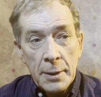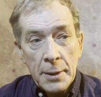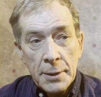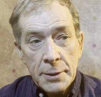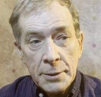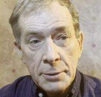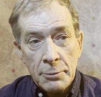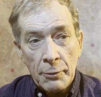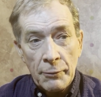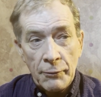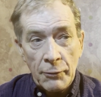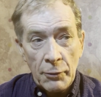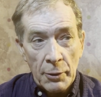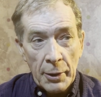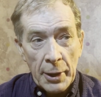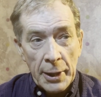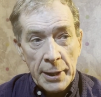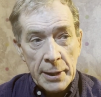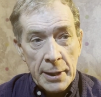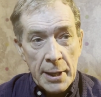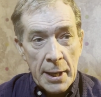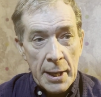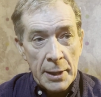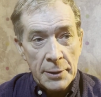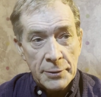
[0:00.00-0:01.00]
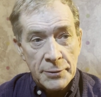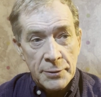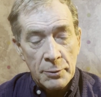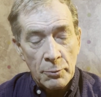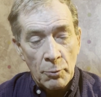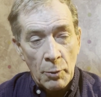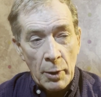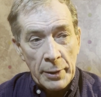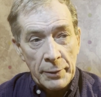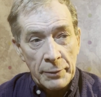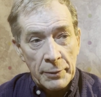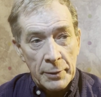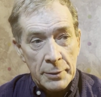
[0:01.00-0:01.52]
So if you like, he's the
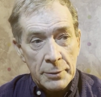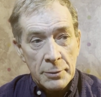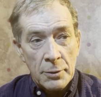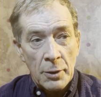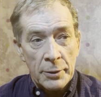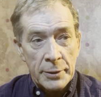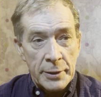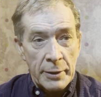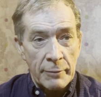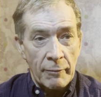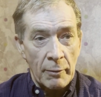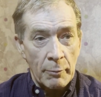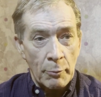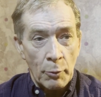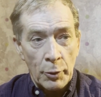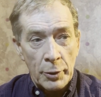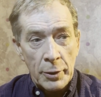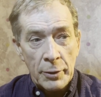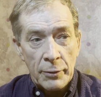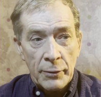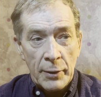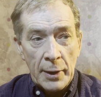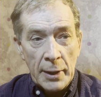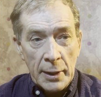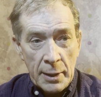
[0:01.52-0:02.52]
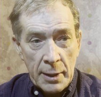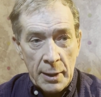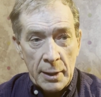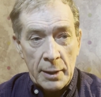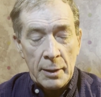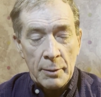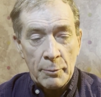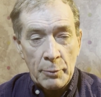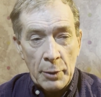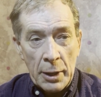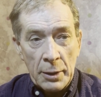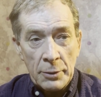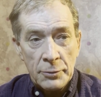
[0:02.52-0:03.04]
one that got everybody thinking
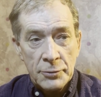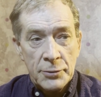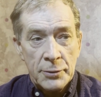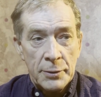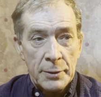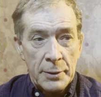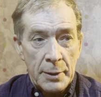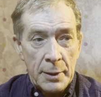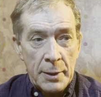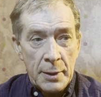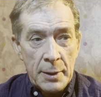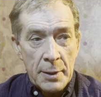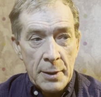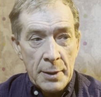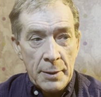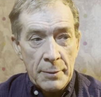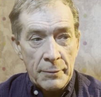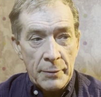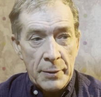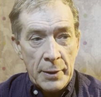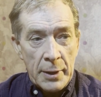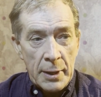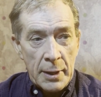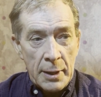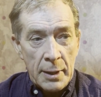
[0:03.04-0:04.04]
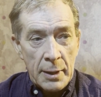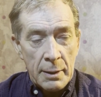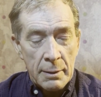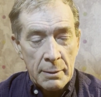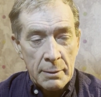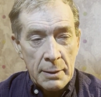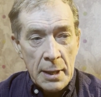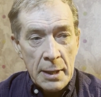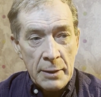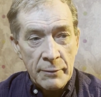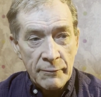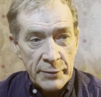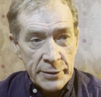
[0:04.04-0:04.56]
about the
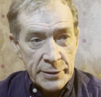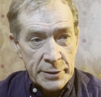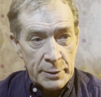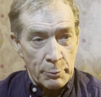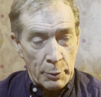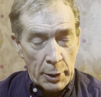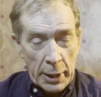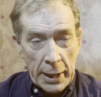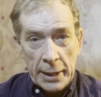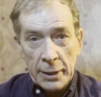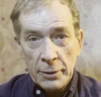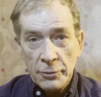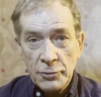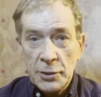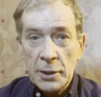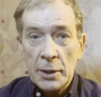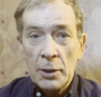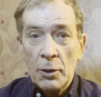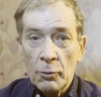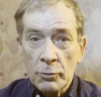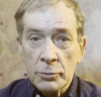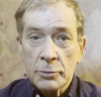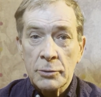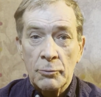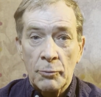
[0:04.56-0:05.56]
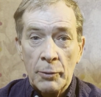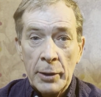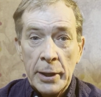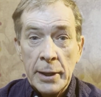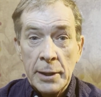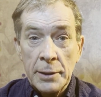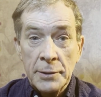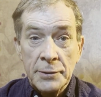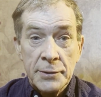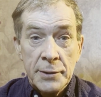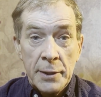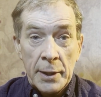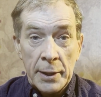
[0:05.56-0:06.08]
invisible energy locked away
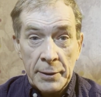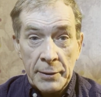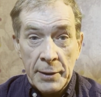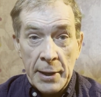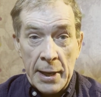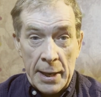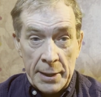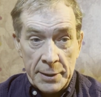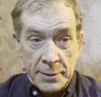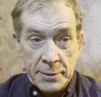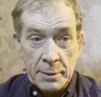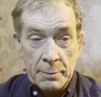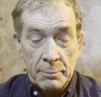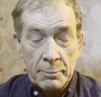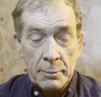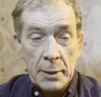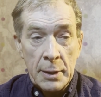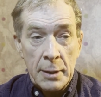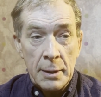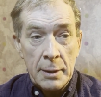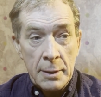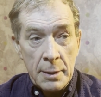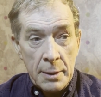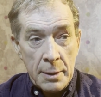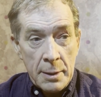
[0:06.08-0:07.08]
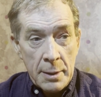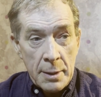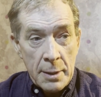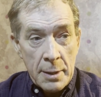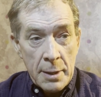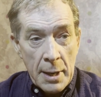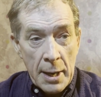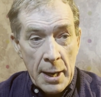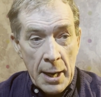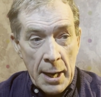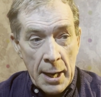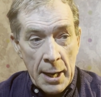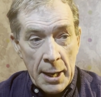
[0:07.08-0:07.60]
inside the atom.
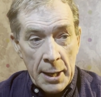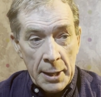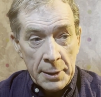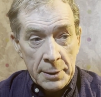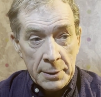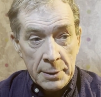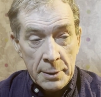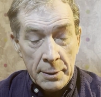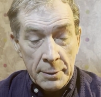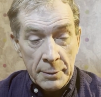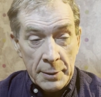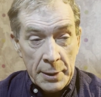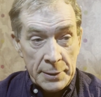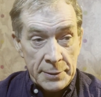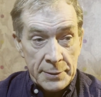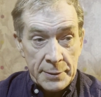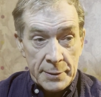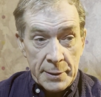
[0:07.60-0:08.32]
And this